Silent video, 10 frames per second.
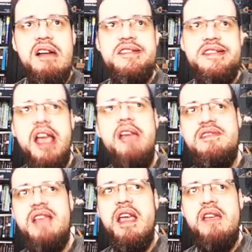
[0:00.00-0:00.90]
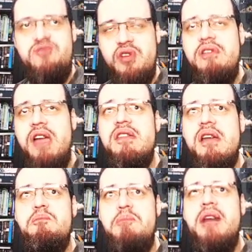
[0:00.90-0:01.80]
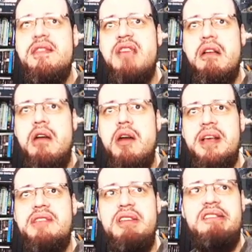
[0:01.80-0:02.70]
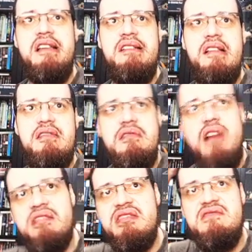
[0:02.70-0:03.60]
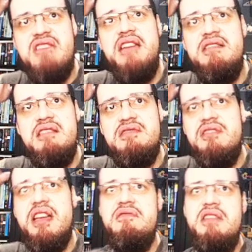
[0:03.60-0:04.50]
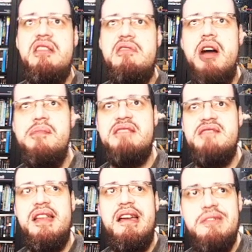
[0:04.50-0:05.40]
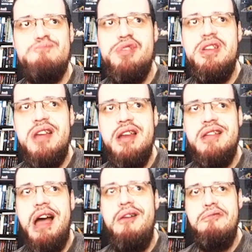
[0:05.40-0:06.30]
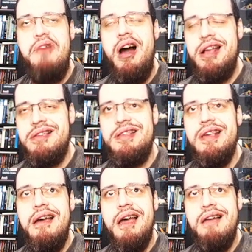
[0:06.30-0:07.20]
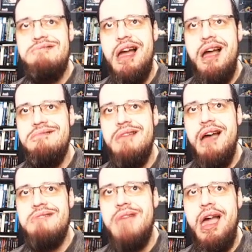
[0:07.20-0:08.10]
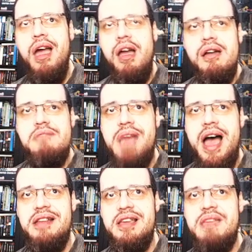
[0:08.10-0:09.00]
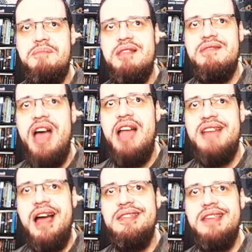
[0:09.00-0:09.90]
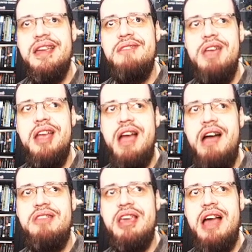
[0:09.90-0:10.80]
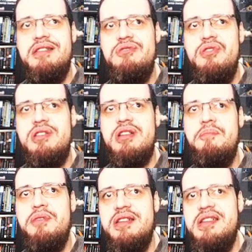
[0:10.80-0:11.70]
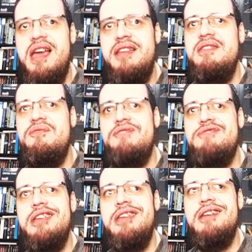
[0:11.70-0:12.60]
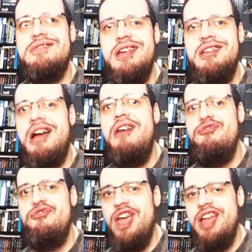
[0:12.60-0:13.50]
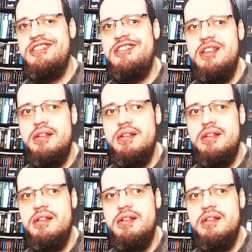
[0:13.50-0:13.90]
Seriously, if you read the Punisher comics which exist, nothing changes. You can read the comics that are imprinted on rocks. Man, he keeps his van tidy. Weird how he hasn't hooked up with any light in 50 years. It's all fits.